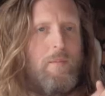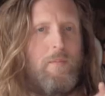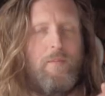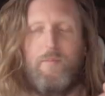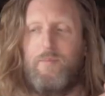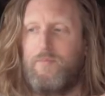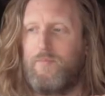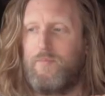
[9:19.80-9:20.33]

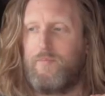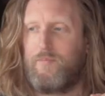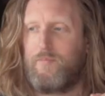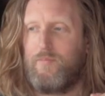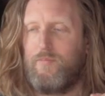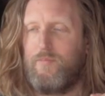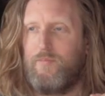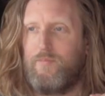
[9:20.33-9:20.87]

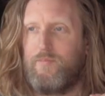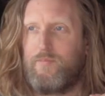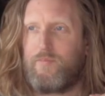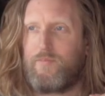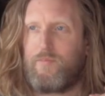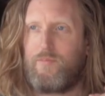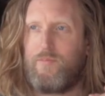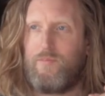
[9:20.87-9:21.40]

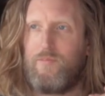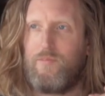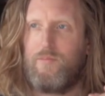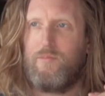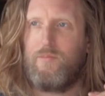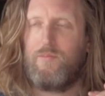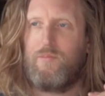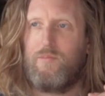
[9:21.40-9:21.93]

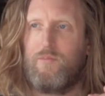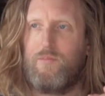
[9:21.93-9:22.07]
(not speaking)